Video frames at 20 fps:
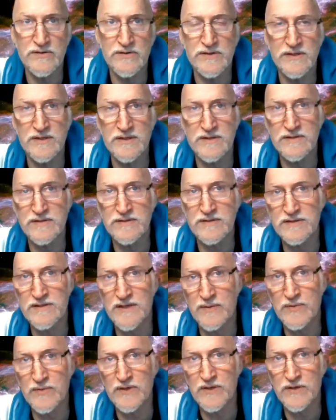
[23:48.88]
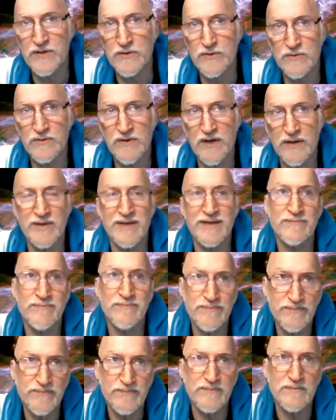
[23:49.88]
is, is somebody who I mean
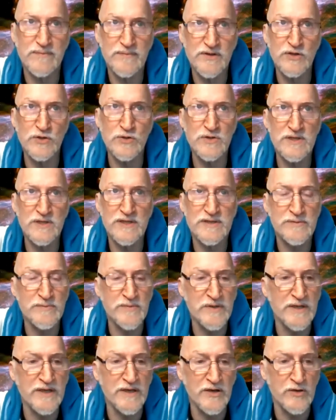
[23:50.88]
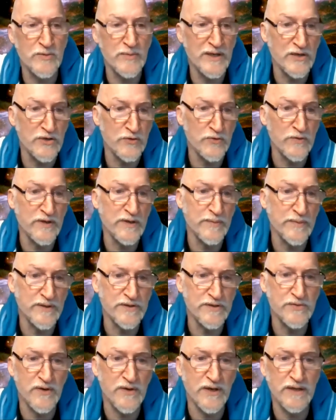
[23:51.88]
usually it's a mediator about
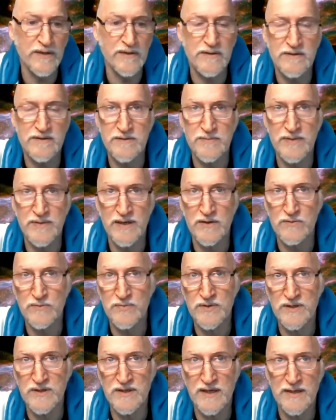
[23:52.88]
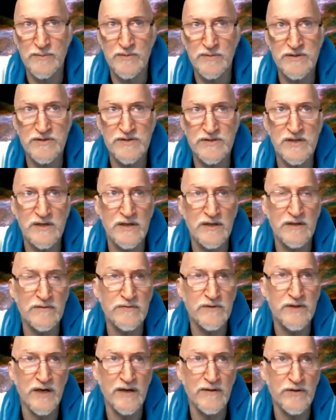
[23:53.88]
agreements, right? It's about being able to
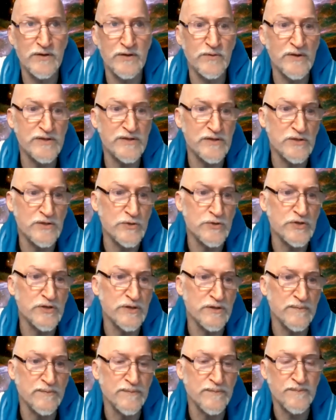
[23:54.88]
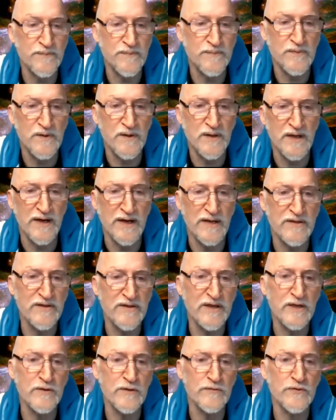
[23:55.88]
solve conflict resolution. And I
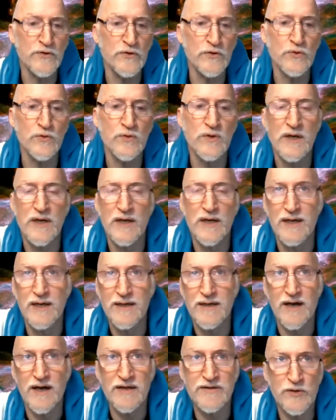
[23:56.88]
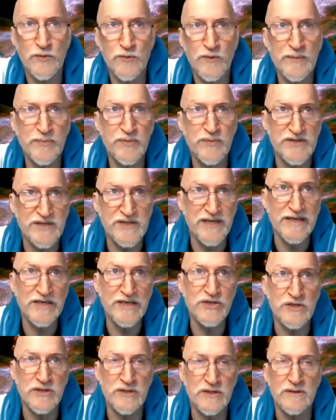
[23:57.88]
think if you got the
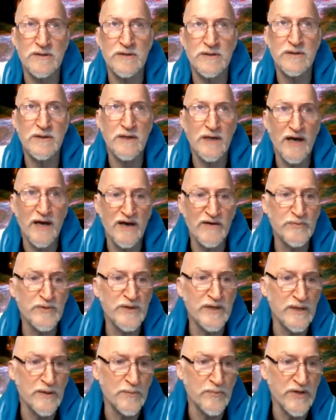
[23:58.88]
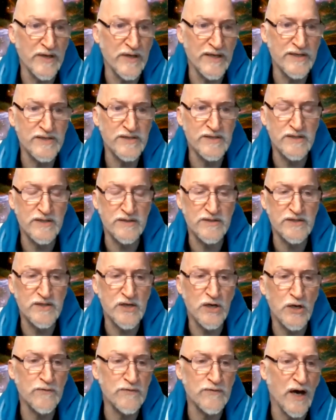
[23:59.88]
reputation of being a place that
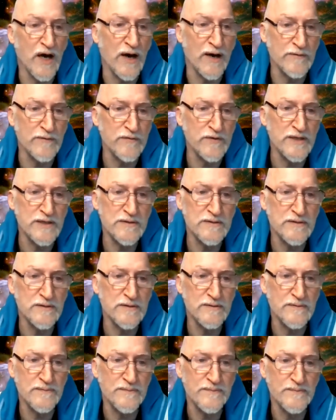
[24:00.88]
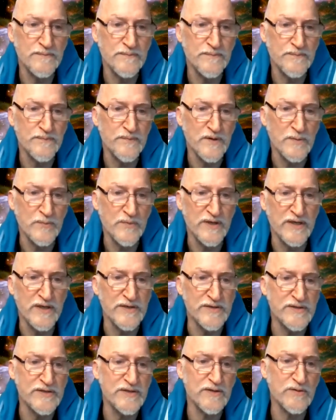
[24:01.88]
solved conflict,
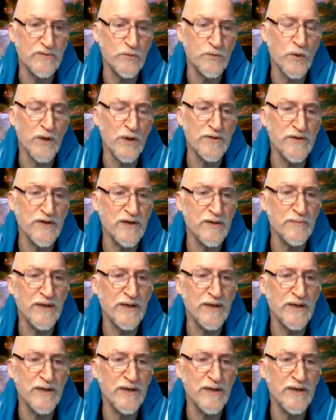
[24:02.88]
because one thing